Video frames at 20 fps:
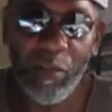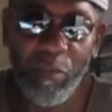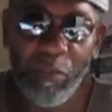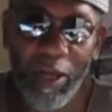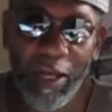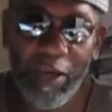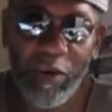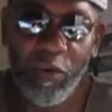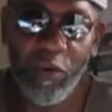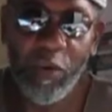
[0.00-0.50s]

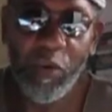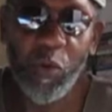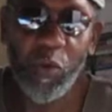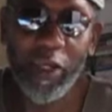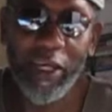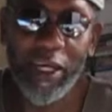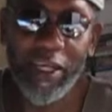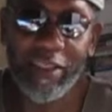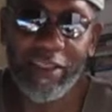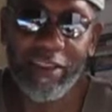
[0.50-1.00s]
black girl who
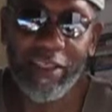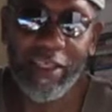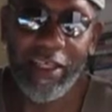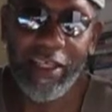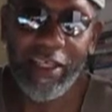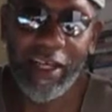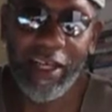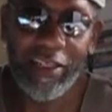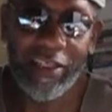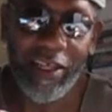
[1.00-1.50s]
can
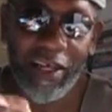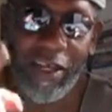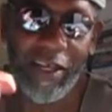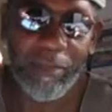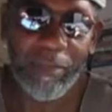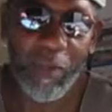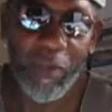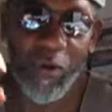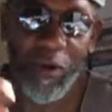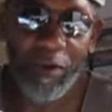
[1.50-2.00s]
sing, got
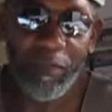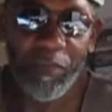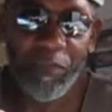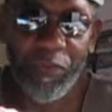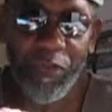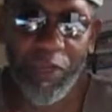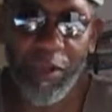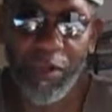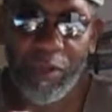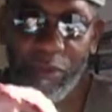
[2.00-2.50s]
Dolly Parton,
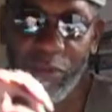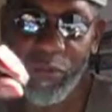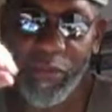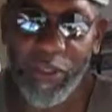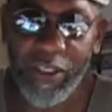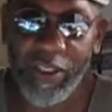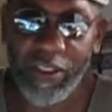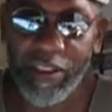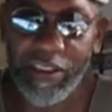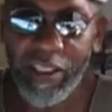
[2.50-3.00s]
got
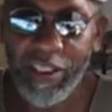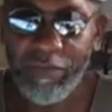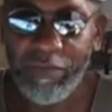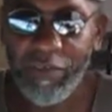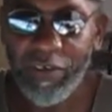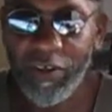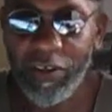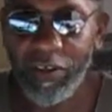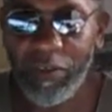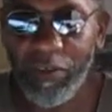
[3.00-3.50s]
Queen
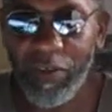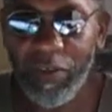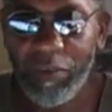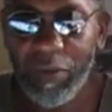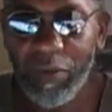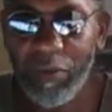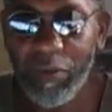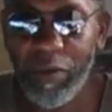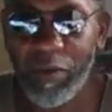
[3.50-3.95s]
Latifah, you know what I mean?